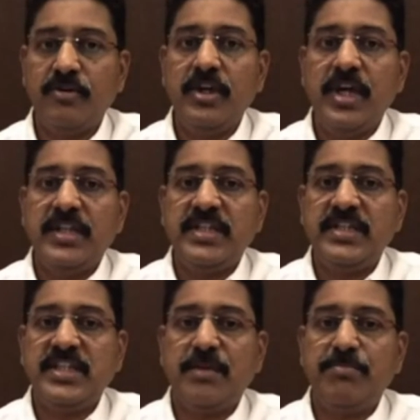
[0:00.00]
This is the
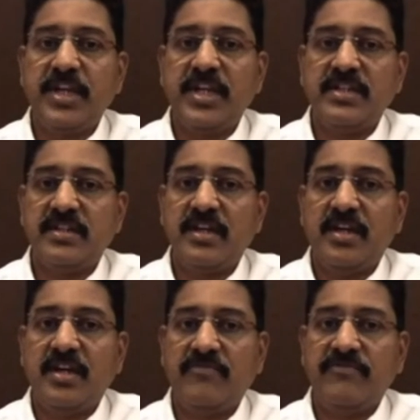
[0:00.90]
appearance of
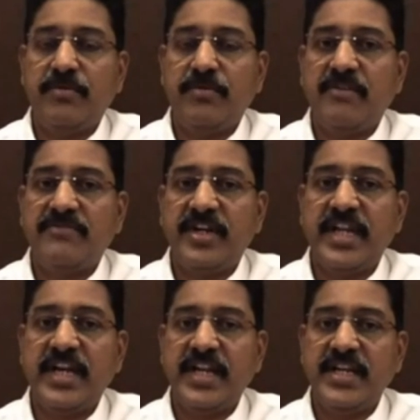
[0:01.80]
the after dilatation.